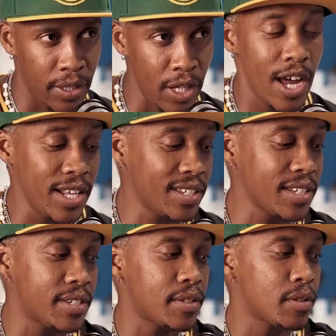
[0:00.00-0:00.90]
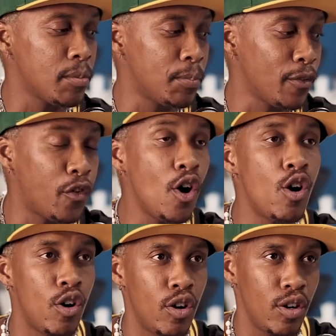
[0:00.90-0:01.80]
No, this is
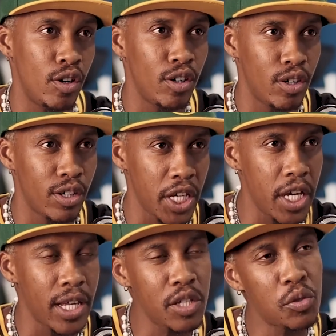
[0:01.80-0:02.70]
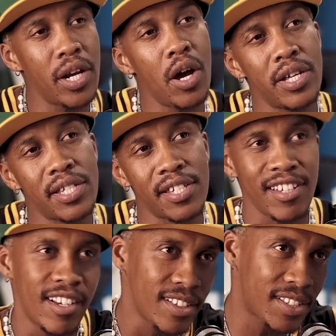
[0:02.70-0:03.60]
before. Before rehab. Yeah, that's okay. when I
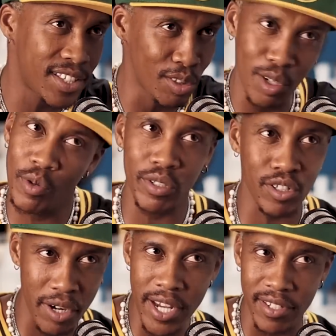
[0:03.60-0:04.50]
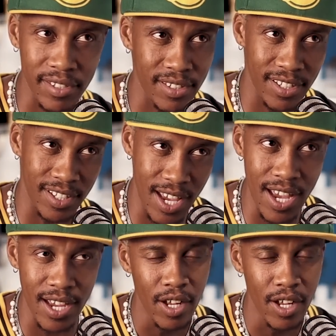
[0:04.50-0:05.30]
was still going crazy. I got you. I got yeah.